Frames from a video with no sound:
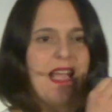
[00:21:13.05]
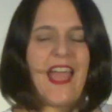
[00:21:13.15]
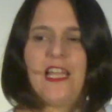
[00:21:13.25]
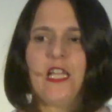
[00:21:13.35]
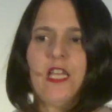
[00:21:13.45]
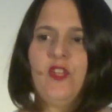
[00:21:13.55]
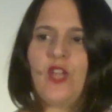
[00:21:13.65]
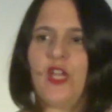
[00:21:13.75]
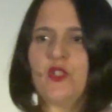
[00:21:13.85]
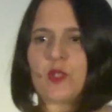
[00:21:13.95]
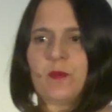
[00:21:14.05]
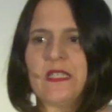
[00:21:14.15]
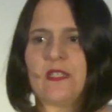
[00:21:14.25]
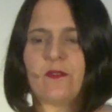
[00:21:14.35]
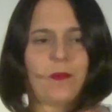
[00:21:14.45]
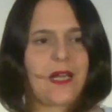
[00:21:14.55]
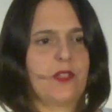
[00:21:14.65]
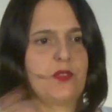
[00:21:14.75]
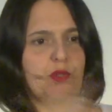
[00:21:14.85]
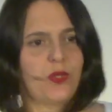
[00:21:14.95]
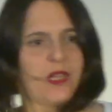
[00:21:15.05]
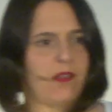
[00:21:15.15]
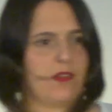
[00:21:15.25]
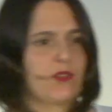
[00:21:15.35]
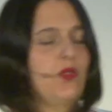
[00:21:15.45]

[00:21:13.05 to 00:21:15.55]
highly endangered species from a country to the other.